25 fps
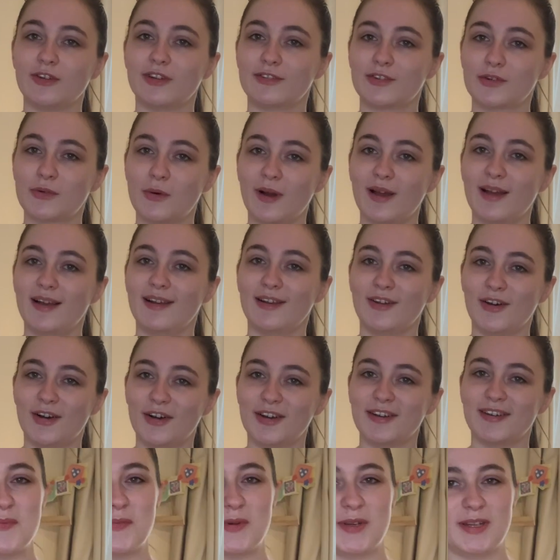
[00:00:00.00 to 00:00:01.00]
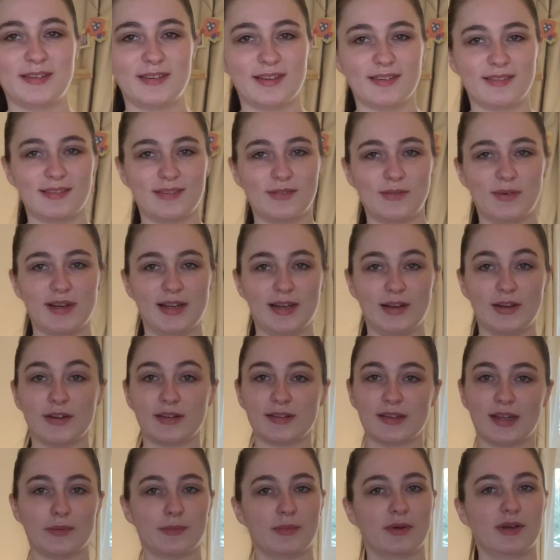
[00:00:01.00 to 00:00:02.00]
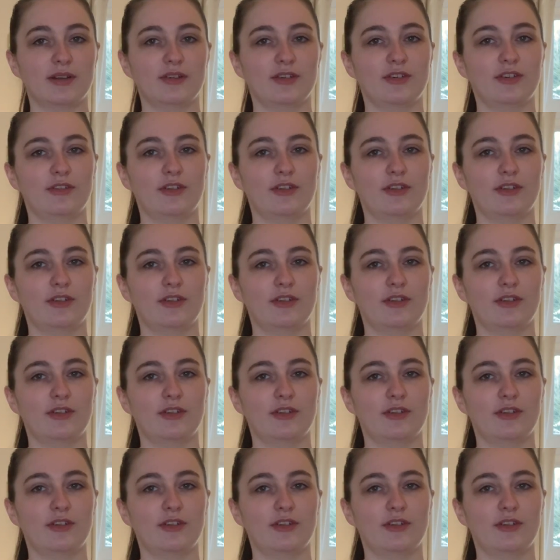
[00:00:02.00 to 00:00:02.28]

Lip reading: It's quite a lot, but it doesn't really look that much.